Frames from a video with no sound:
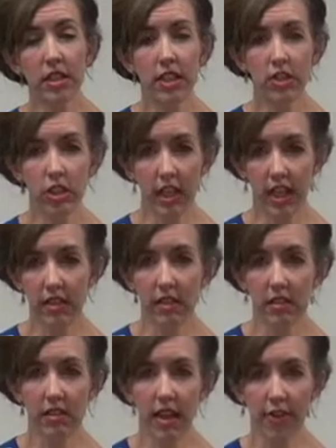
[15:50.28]
teach
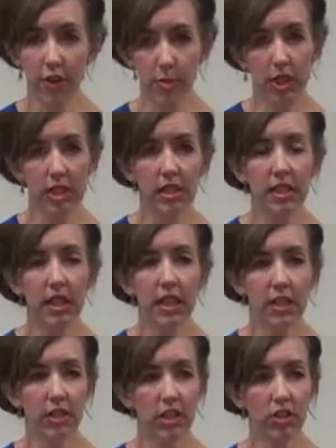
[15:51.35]
classes at the prison, and
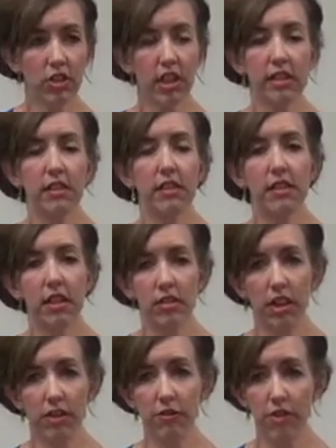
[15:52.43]
I teach classes
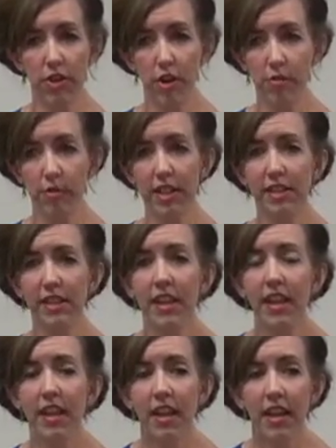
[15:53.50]
downtown for the homeless.
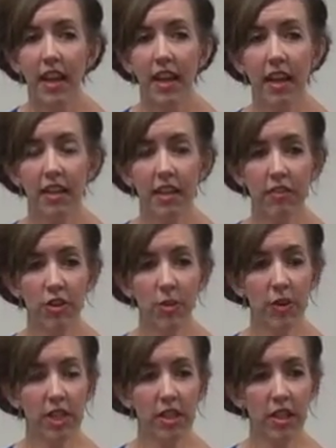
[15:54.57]
And if you want